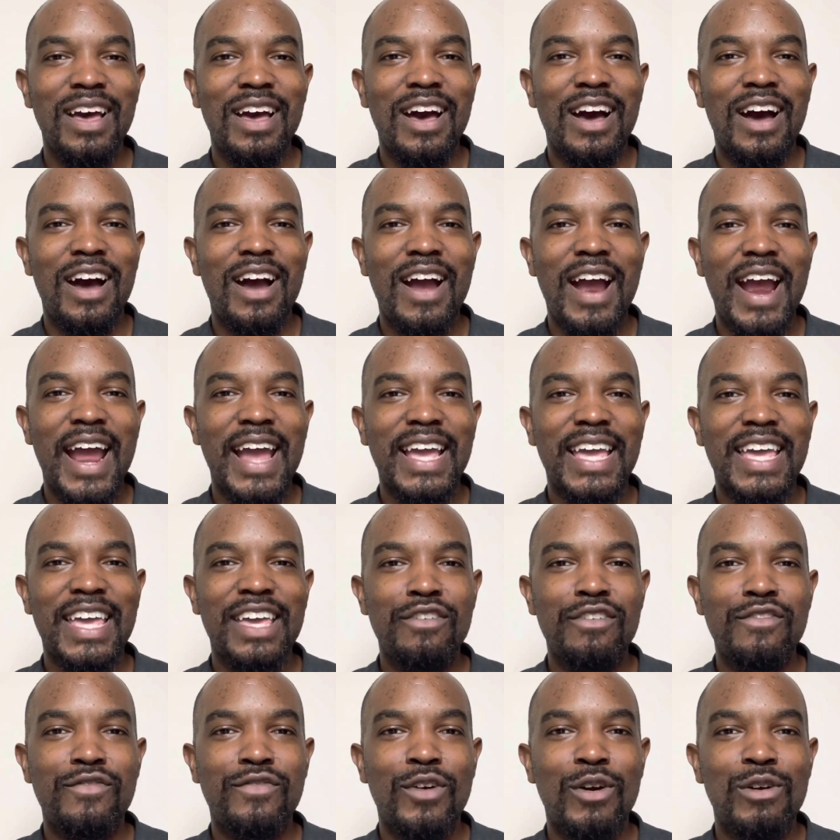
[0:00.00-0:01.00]
Alright,
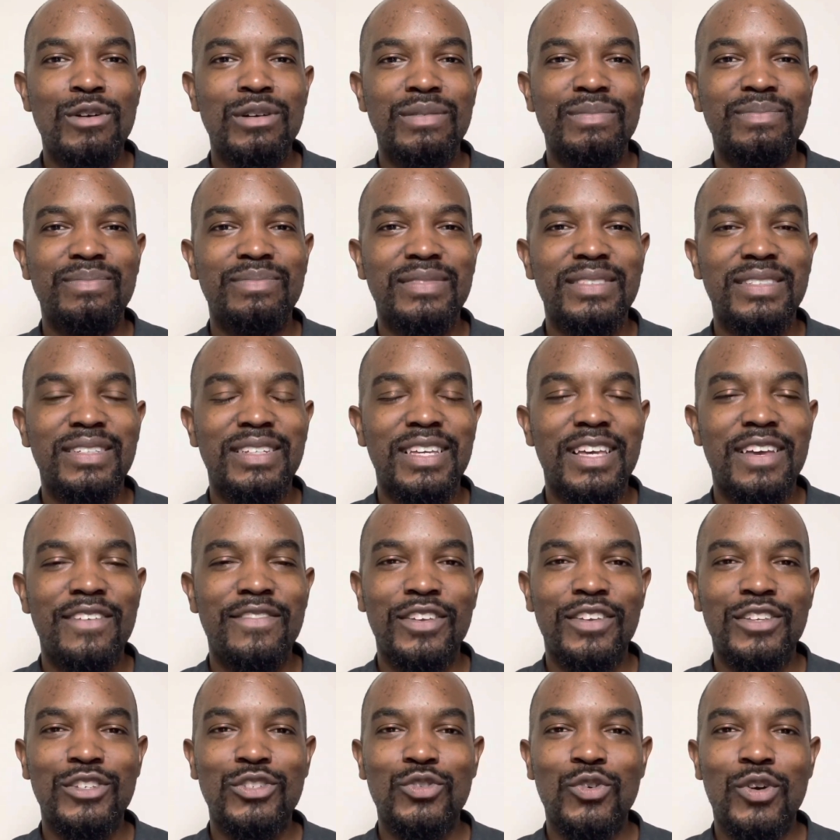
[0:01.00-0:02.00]
kinfolk.
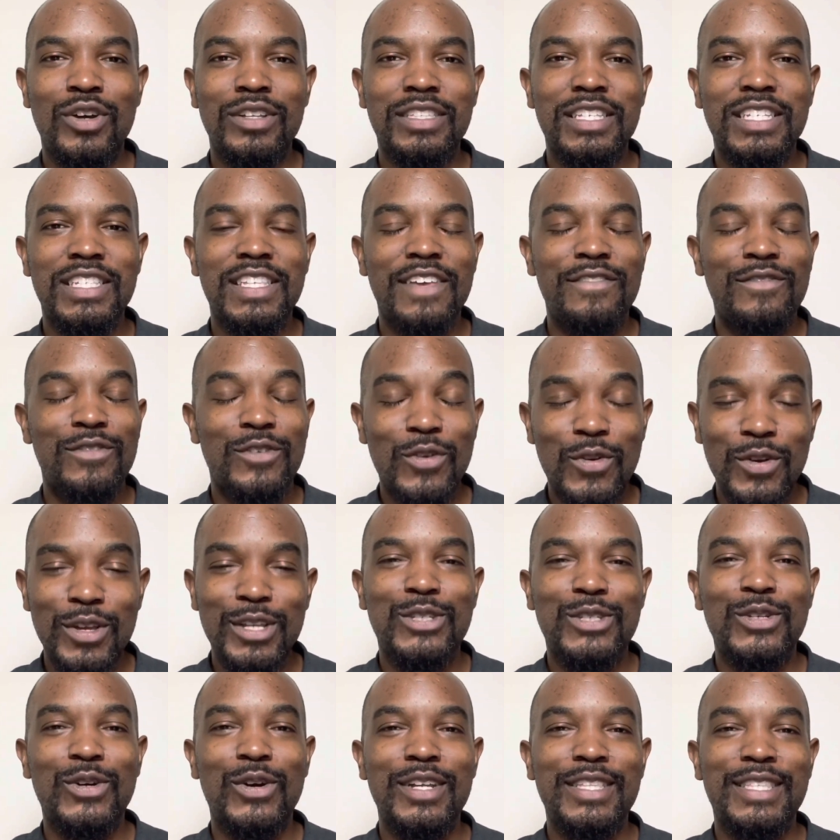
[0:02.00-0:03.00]
If you enjoyed
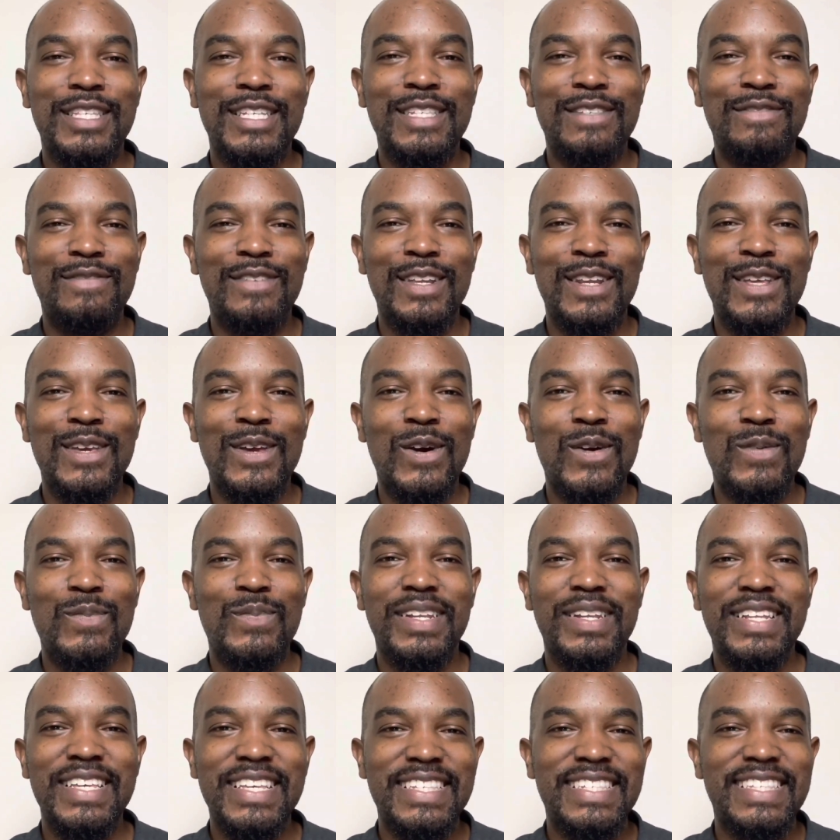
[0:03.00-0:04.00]
this video,
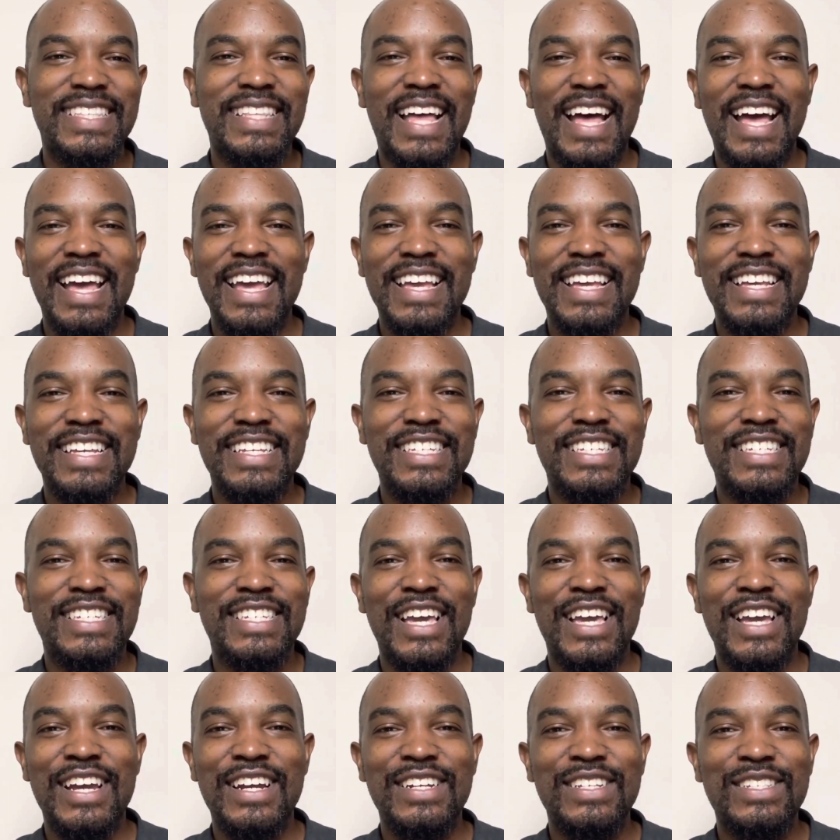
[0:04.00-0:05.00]
please like,
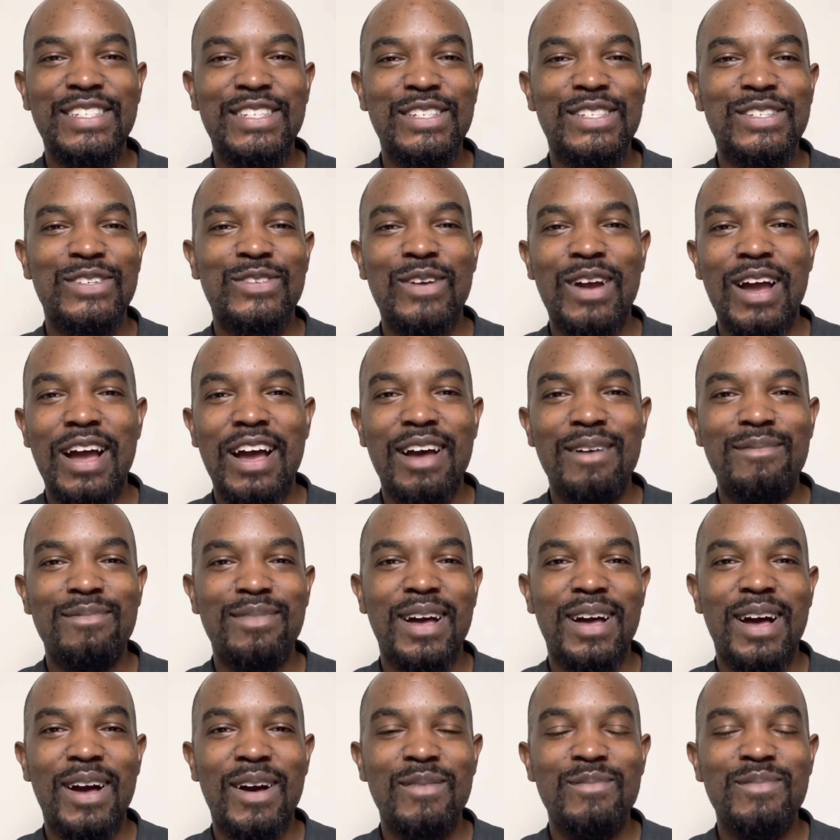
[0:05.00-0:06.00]
share,
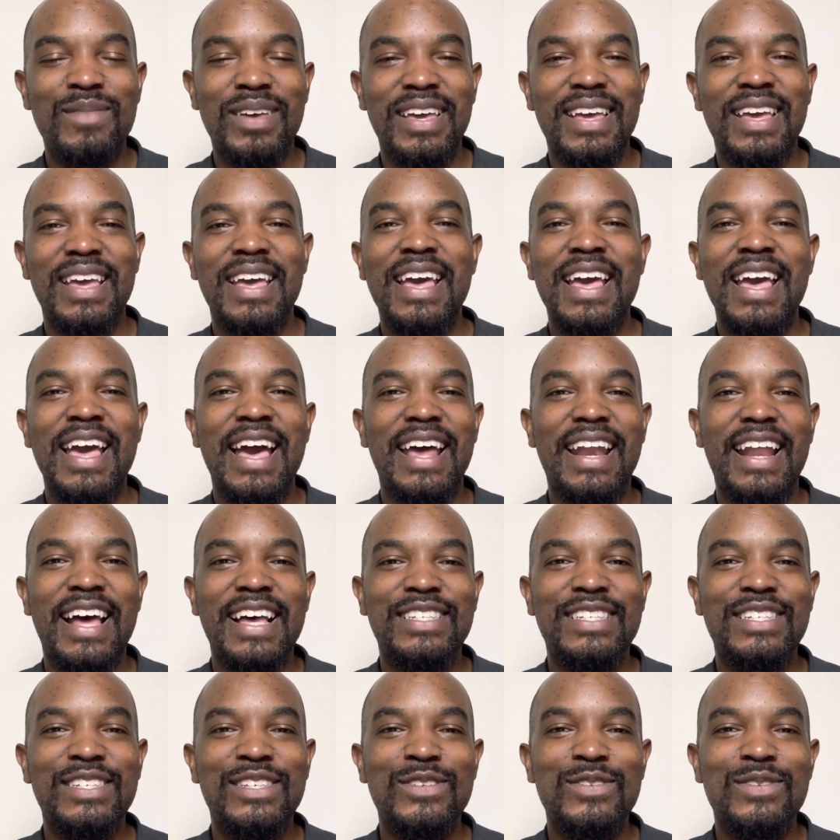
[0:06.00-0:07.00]
subscribe, comment, and
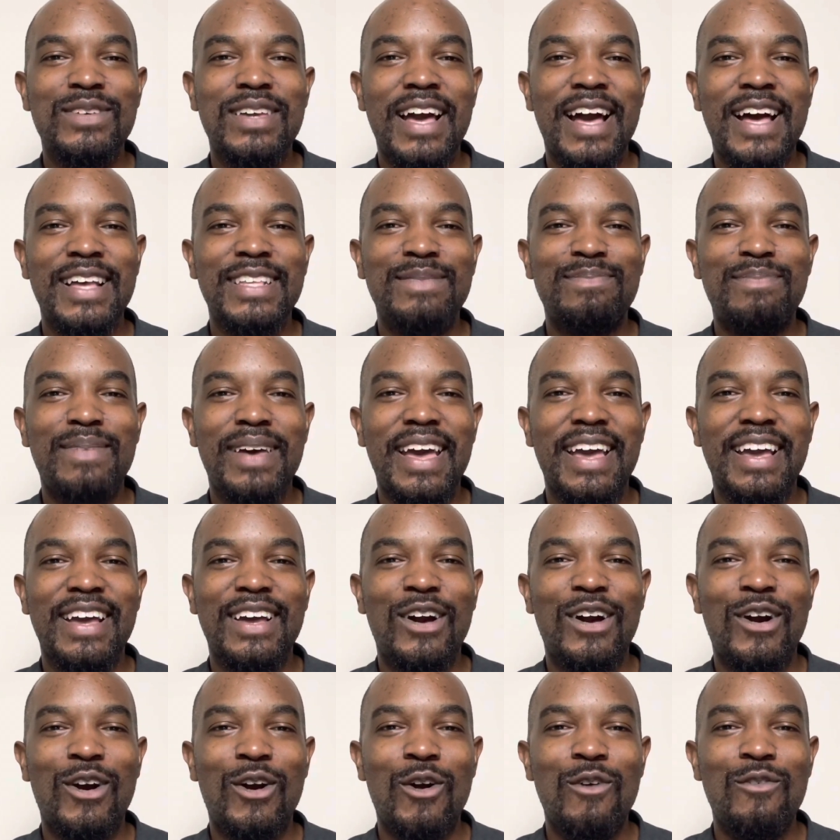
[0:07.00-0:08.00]
I'll see you guys
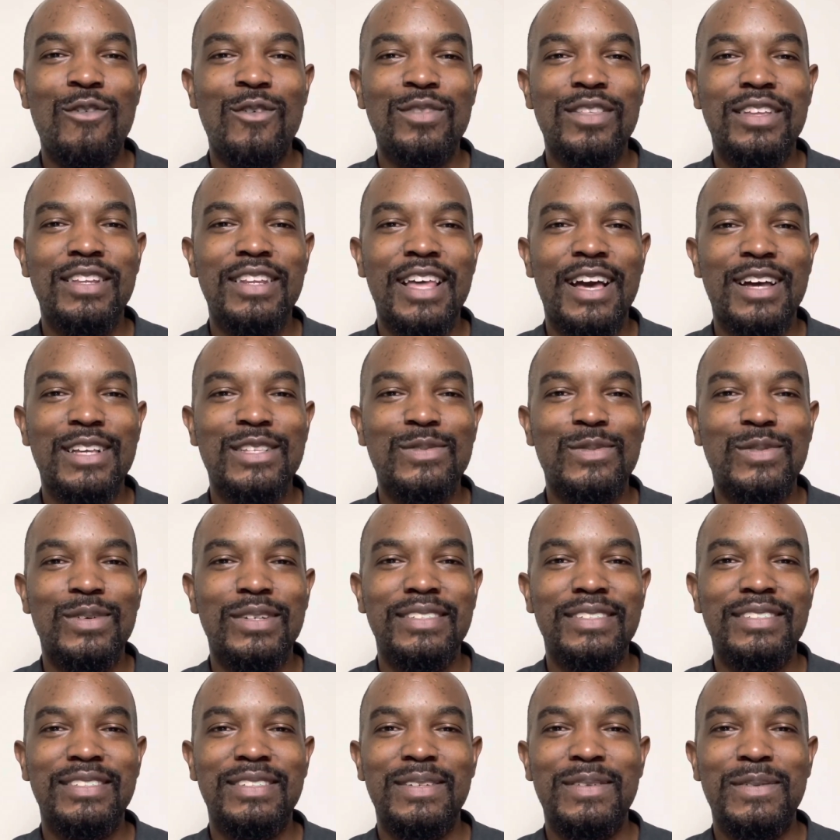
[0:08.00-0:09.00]
back over on the next
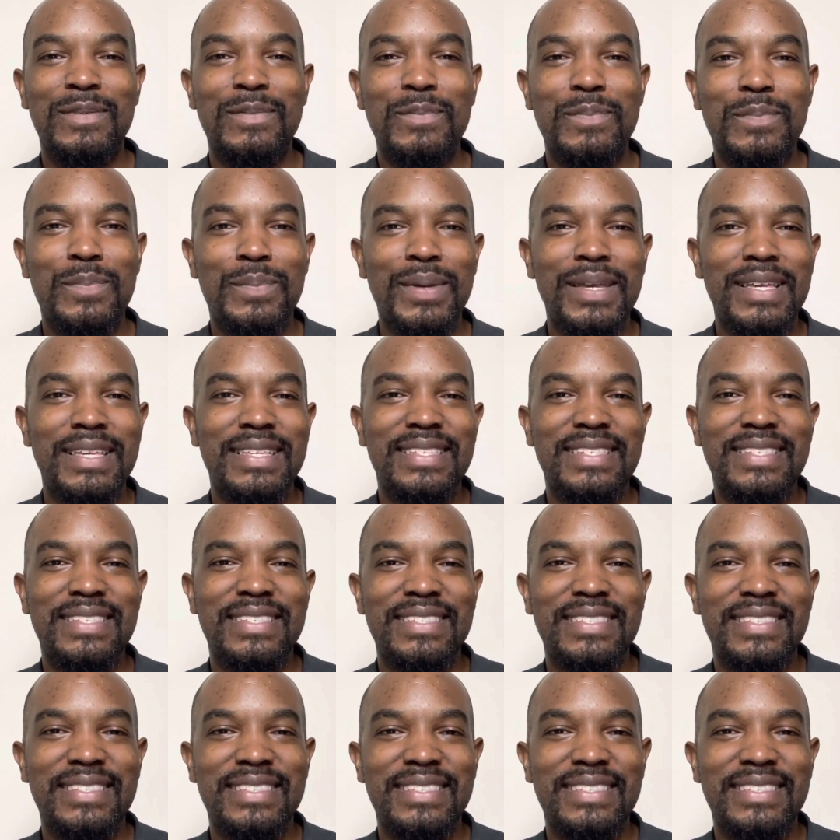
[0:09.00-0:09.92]
one. Peace.